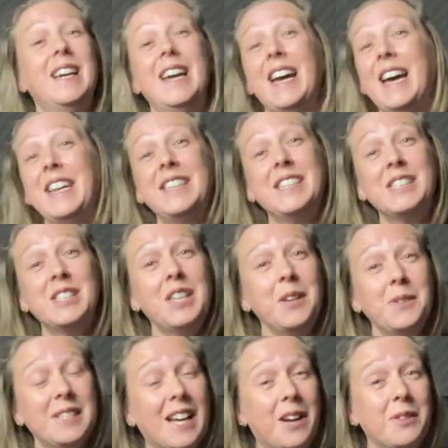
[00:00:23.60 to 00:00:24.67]
and there's
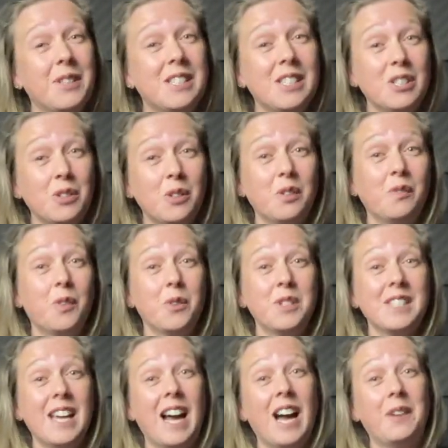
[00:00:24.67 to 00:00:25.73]
no doubt that it's good for us
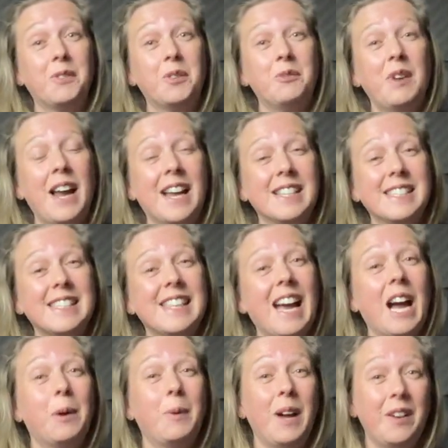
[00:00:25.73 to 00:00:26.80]
to have a rest.
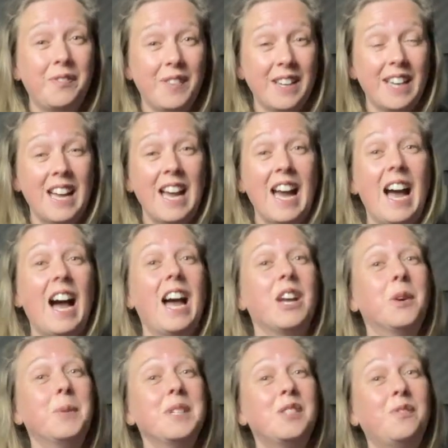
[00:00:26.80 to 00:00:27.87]
However, I
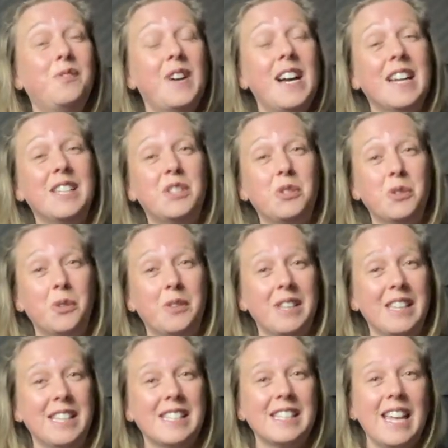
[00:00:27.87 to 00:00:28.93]
always find
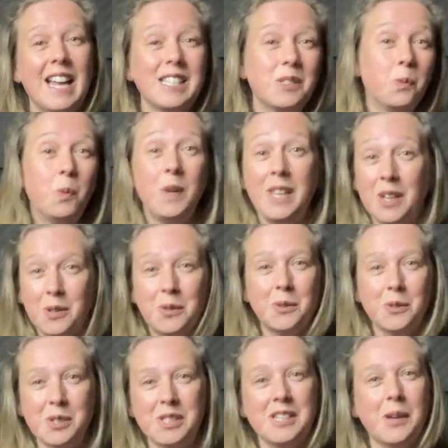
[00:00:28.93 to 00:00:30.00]
during this last week
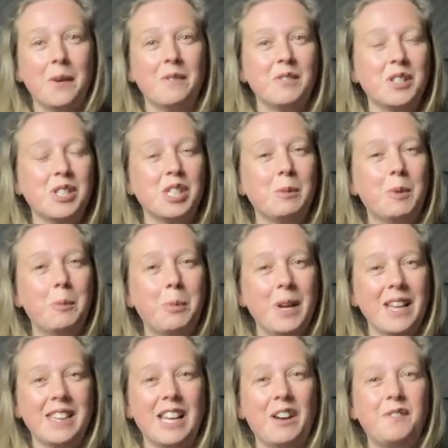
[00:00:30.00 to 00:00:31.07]
or so of the summer
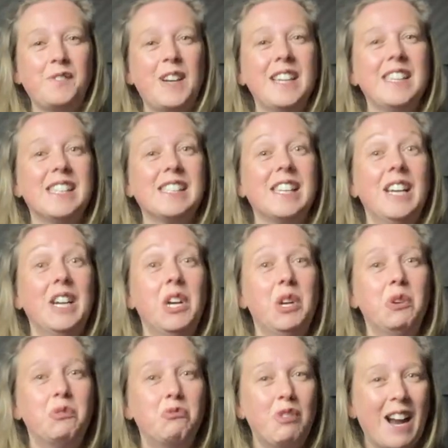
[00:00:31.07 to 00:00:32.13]
break that I find this
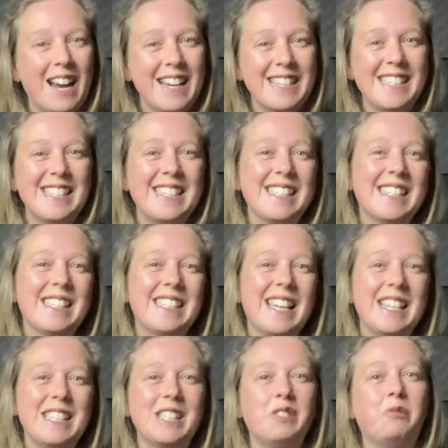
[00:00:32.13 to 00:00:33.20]
rising
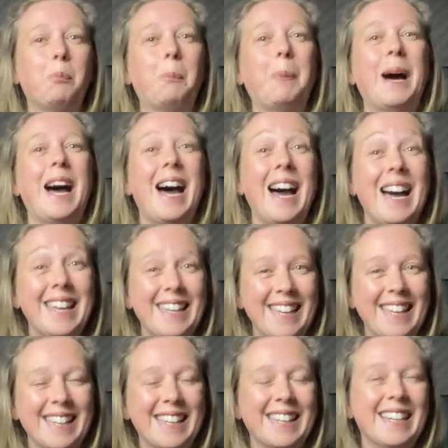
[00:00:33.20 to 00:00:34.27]
sense of
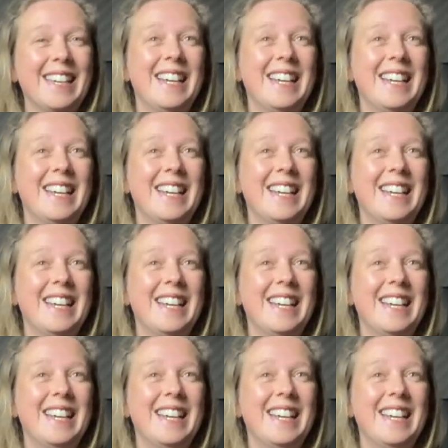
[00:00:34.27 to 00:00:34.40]
panic